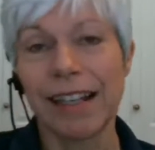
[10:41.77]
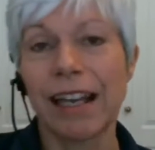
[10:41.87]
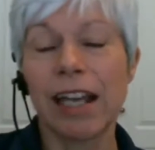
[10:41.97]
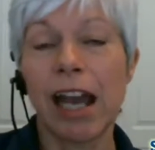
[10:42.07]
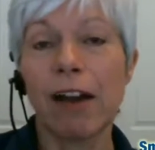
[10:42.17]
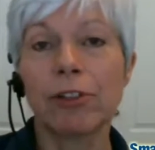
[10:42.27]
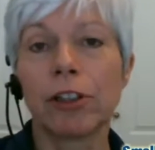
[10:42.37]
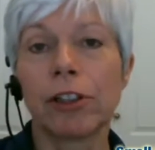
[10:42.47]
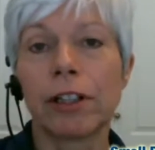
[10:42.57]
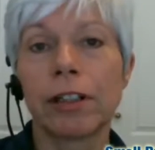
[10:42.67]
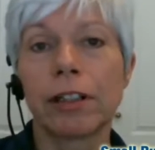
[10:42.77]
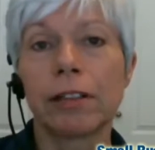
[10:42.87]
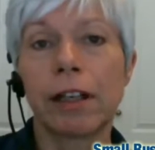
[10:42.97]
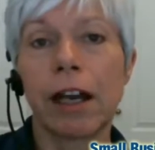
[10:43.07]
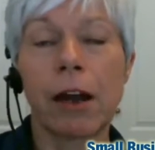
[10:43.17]
Yeah, and you have to
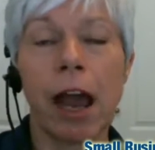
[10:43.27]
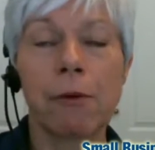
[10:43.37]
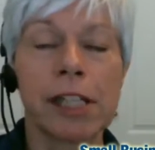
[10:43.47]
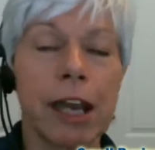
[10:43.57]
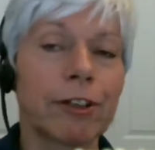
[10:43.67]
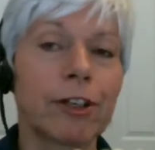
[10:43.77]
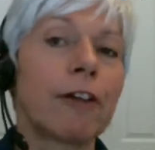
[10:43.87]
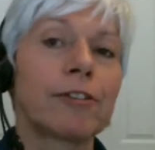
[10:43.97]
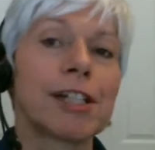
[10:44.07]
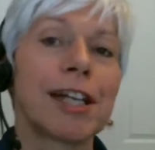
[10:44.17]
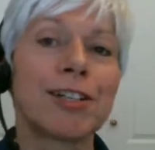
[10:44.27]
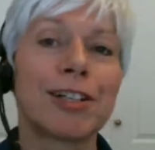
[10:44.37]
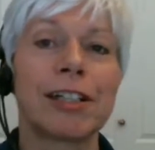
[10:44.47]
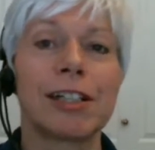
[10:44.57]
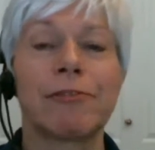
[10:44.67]
learn. I was having
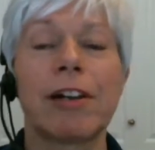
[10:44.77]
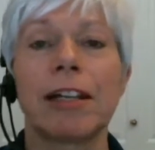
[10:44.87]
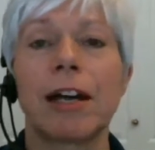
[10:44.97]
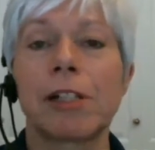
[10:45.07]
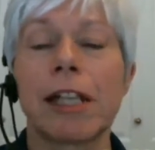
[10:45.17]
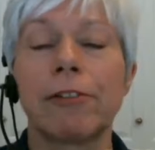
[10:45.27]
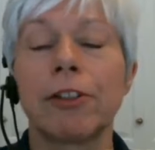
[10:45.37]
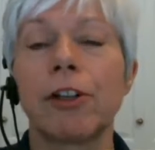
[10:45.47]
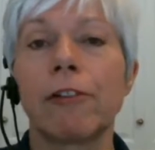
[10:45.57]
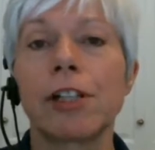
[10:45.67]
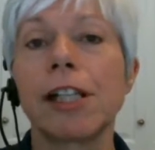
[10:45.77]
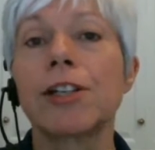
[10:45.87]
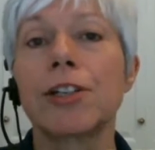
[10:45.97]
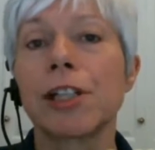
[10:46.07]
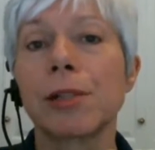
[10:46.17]
conversation. It's funny. I was having
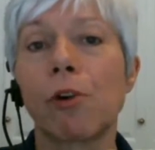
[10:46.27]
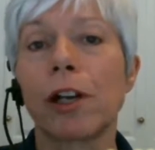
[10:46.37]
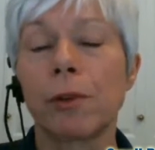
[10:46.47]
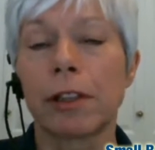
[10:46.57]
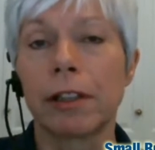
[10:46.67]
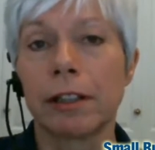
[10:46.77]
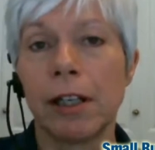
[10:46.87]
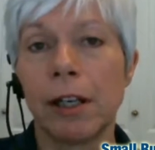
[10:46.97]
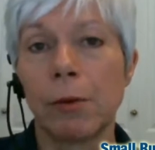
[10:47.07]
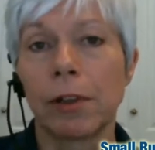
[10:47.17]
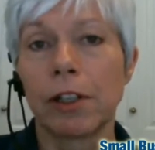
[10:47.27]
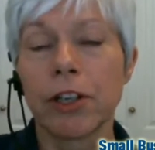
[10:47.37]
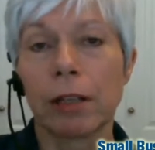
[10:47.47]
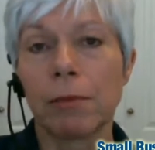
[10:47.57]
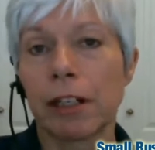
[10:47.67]
conversation this morning with a
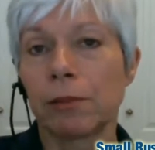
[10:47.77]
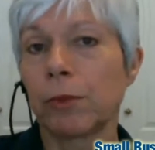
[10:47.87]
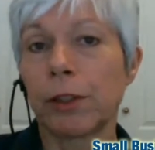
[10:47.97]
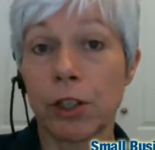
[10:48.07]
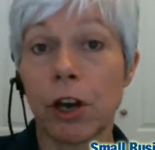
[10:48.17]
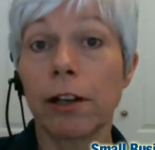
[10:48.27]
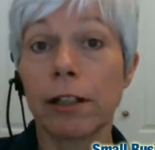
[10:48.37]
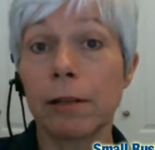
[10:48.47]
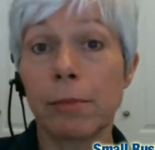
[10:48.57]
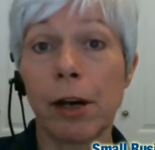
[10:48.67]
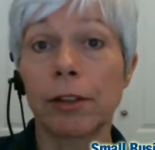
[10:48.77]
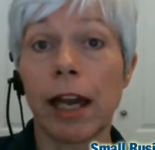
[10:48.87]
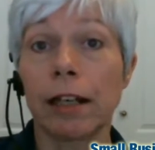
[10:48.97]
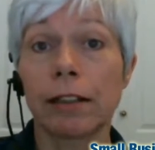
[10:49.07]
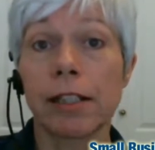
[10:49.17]
gentleman, and we were talking about
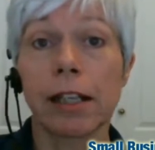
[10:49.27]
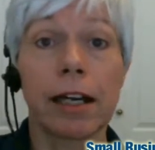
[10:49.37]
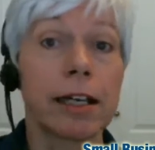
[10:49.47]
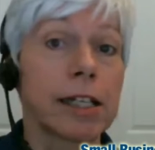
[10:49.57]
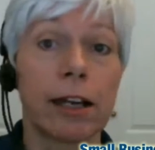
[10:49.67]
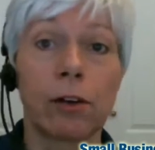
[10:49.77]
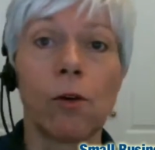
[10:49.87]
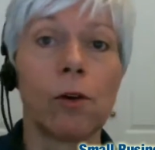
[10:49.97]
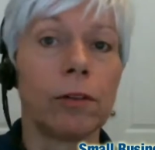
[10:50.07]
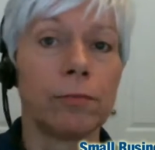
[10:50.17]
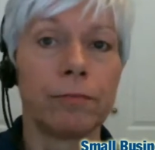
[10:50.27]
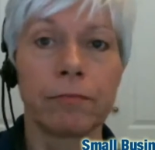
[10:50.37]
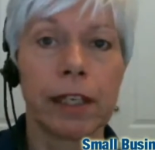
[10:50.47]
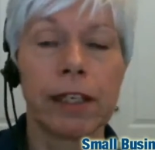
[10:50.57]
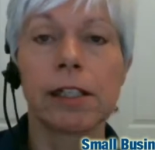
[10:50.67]
that. This guy has had a whole.
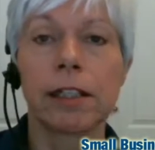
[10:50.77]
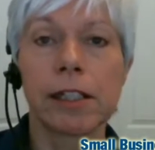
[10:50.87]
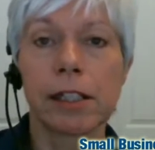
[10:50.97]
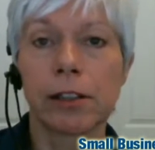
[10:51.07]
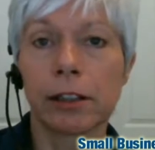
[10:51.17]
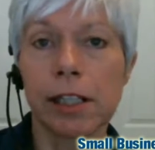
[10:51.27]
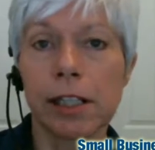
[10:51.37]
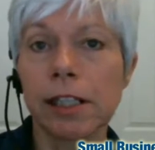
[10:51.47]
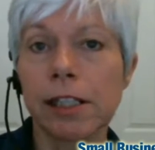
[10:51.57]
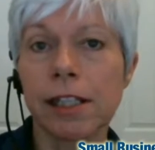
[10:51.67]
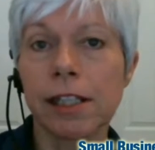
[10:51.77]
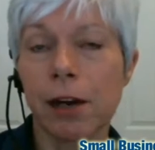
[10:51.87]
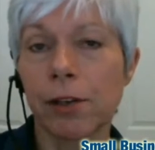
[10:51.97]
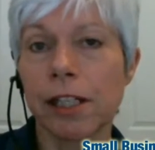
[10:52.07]
He's in his early 60s now.